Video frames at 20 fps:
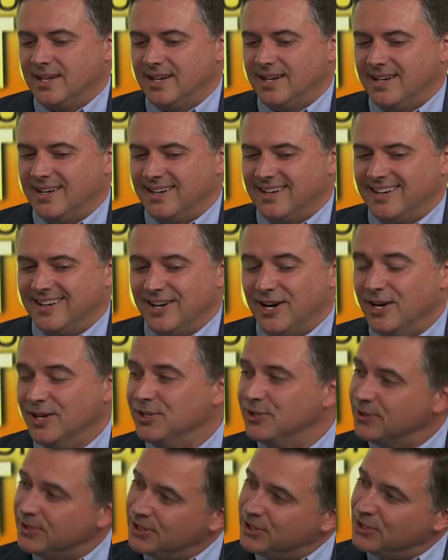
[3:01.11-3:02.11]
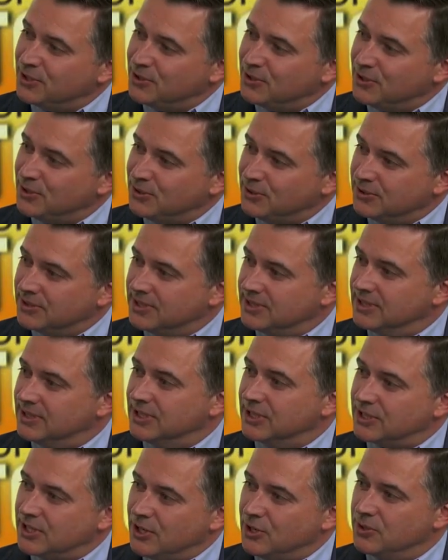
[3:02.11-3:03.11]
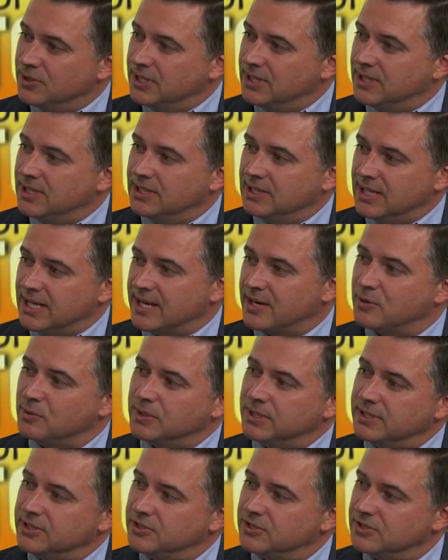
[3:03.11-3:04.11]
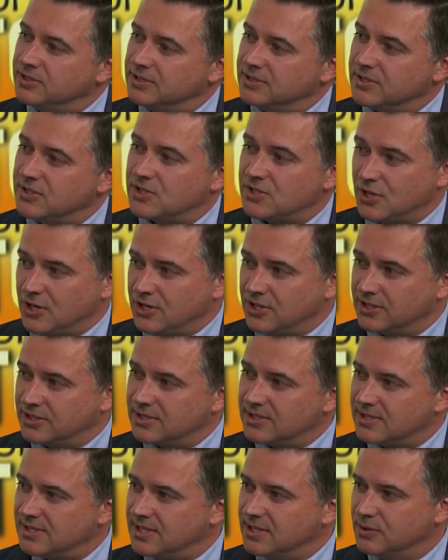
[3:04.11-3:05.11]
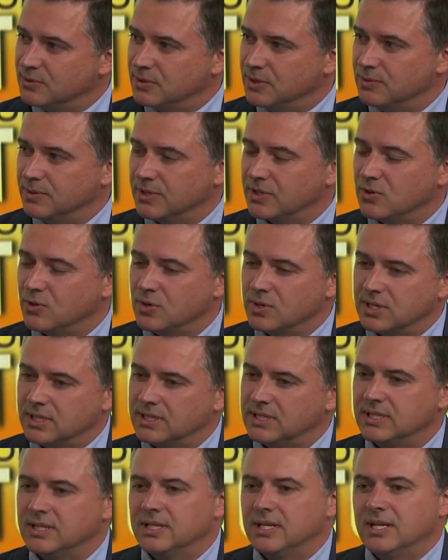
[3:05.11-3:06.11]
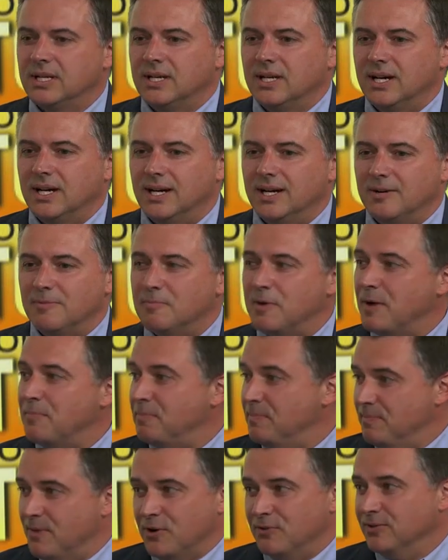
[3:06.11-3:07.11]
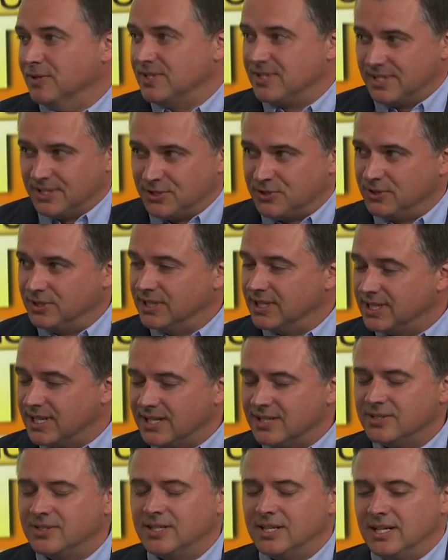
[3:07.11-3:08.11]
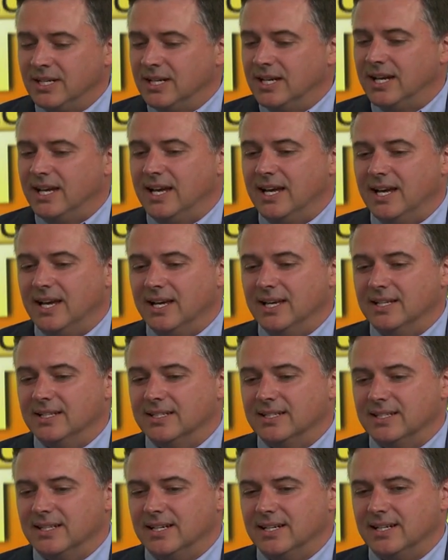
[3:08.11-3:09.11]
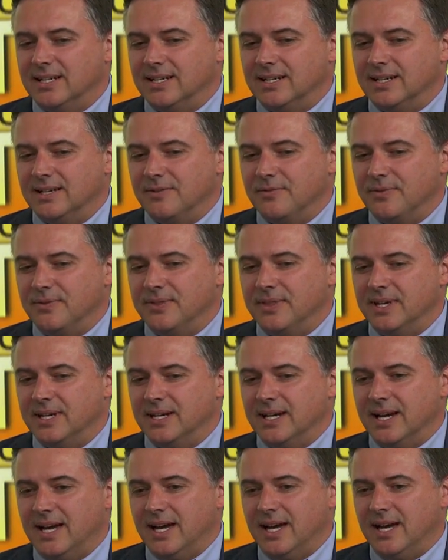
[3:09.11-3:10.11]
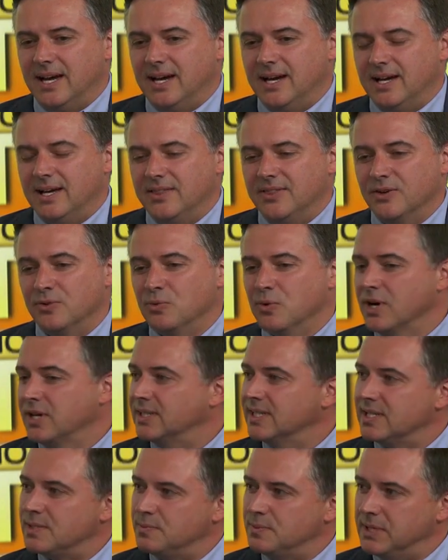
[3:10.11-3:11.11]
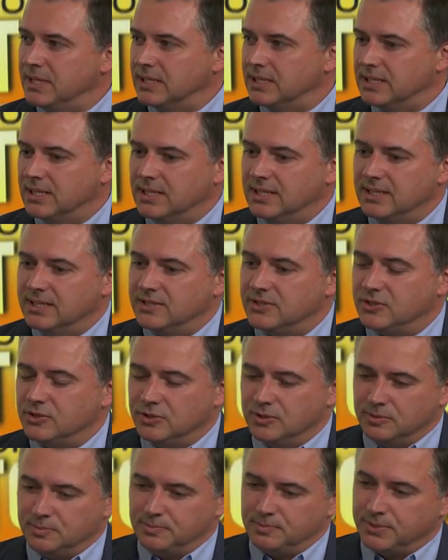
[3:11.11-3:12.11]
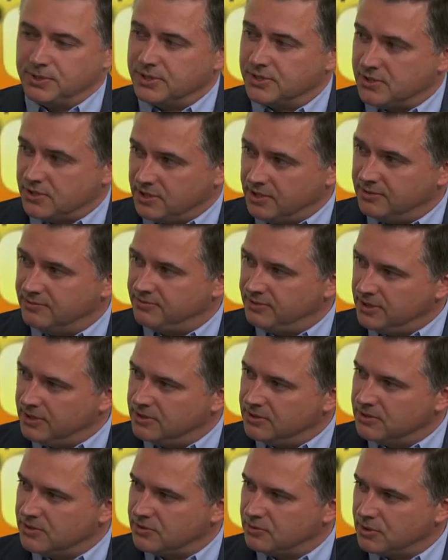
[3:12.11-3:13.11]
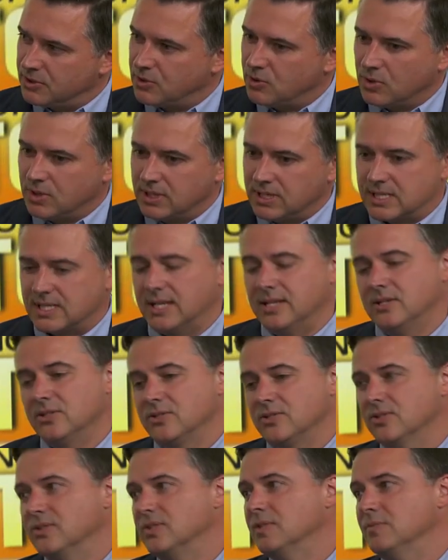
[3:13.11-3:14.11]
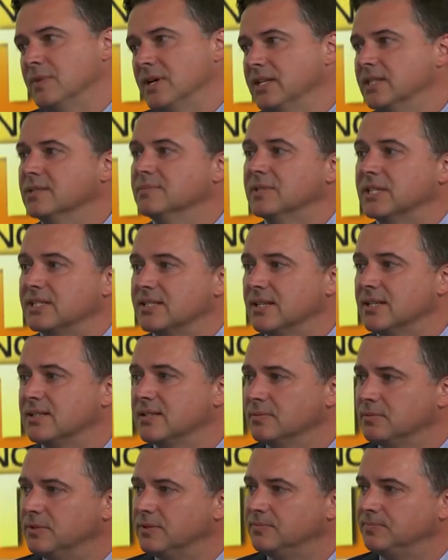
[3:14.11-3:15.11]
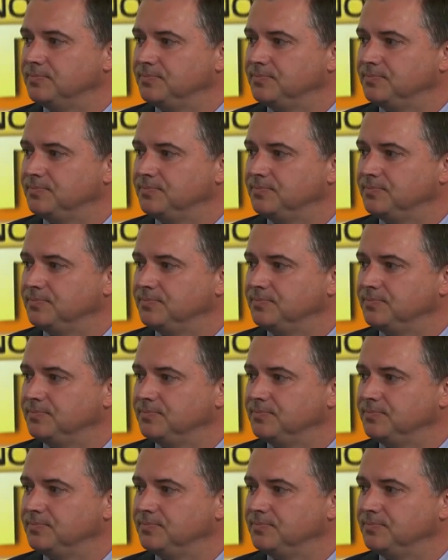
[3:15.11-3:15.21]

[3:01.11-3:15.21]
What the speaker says: 100-year-old Lakota language songs that were recorded over a century ago, and the work that's being done to preserve those recordings and also to make them accessible.